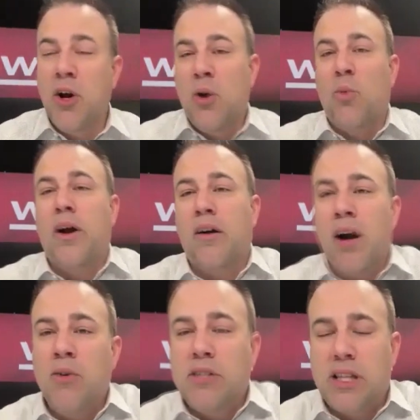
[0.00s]
where
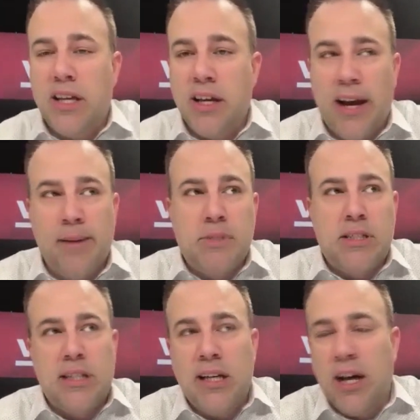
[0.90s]
I was the
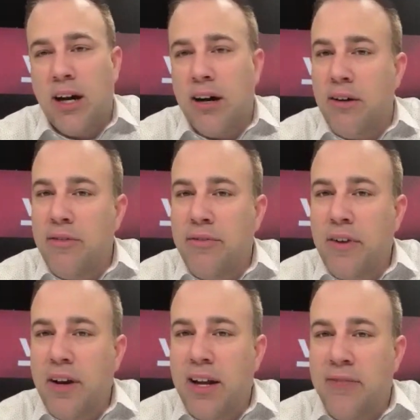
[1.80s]
MC of
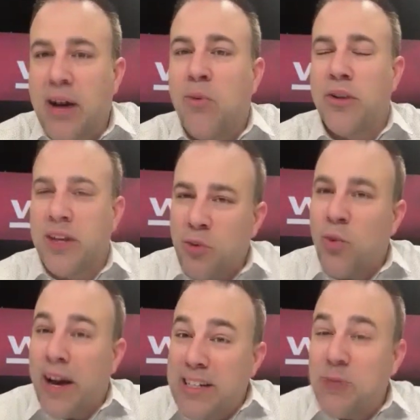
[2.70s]
an event where they
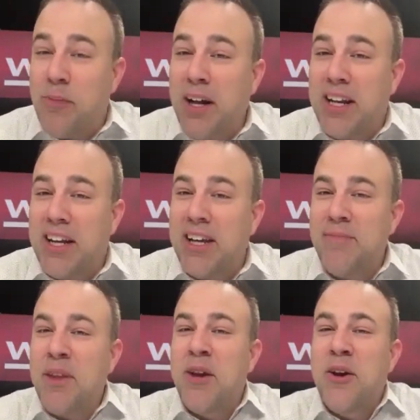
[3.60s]
raised money
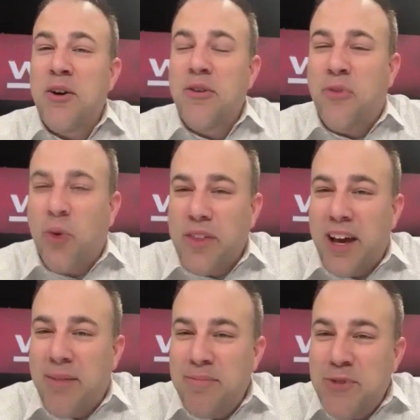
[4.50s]
for
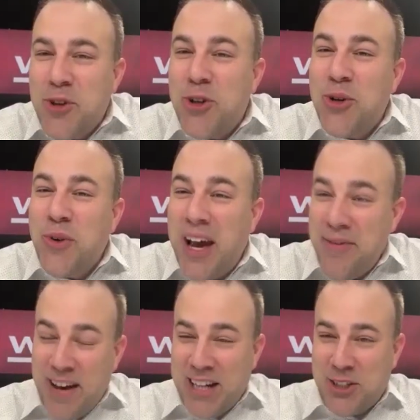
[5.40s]
them to do a
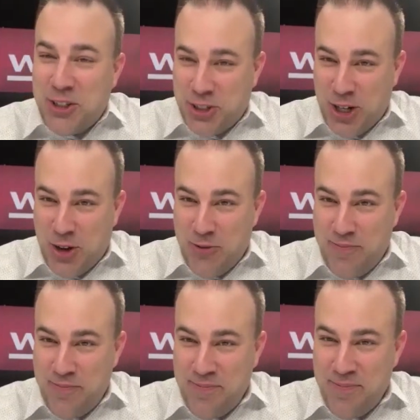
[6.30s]
fashion show.
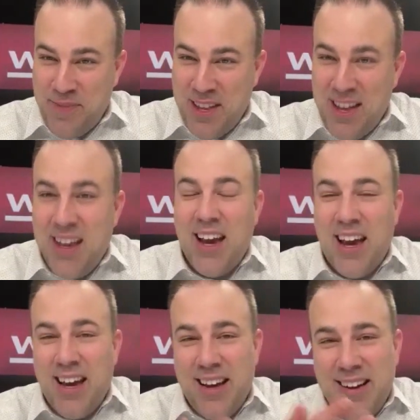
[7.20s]

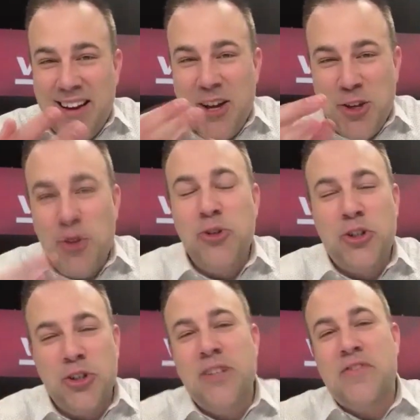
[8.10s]
And you
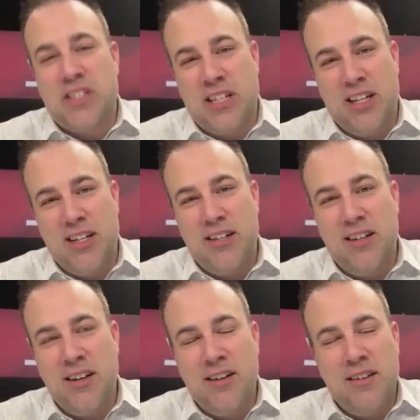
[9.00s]
should have seen
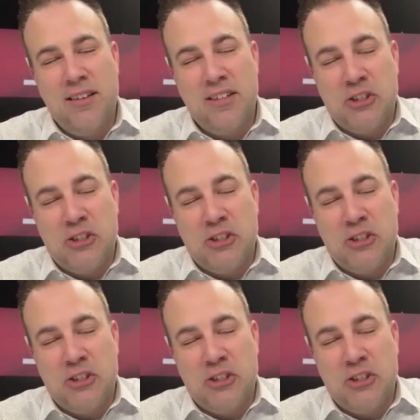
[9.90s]
the